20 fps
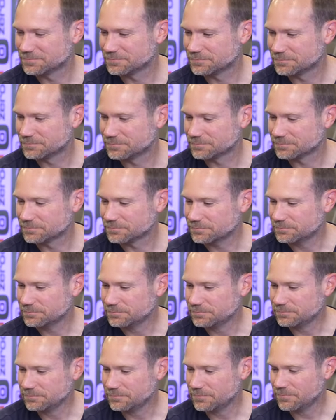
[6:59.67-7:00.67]

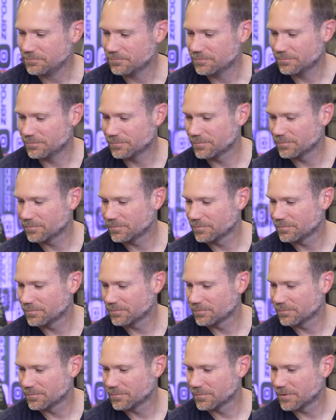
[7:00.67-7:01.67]

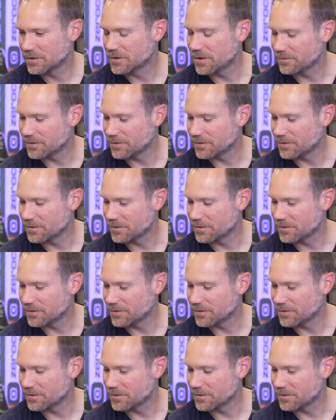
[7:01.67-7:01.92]
(silent)